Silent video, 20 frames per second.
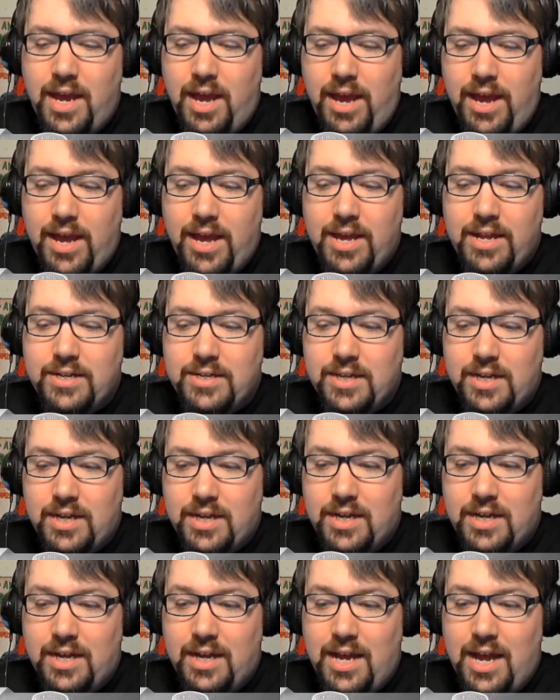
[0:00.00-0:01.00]
and
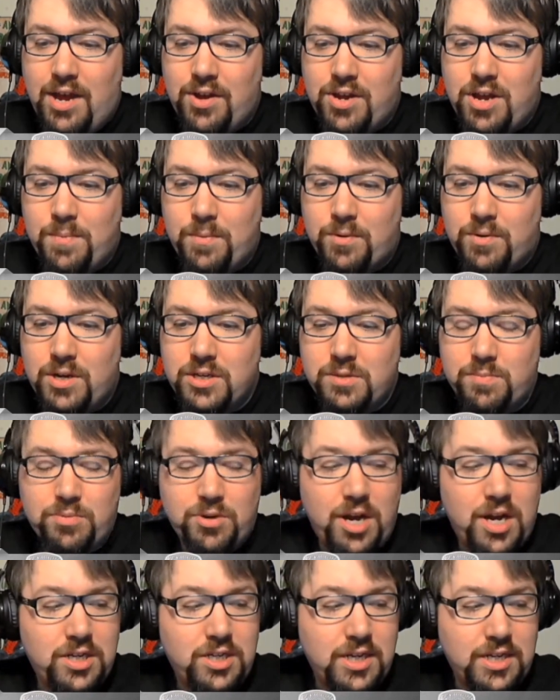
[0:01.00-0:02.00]
uh, I'll come across a
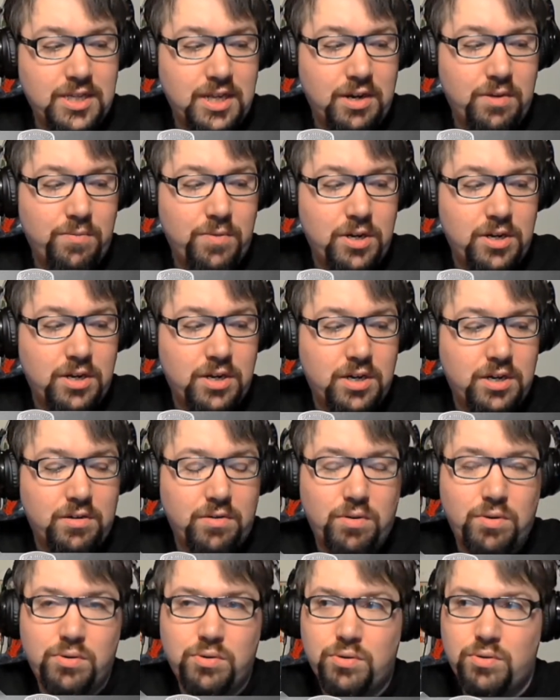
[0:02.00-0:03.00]
project and I wonder,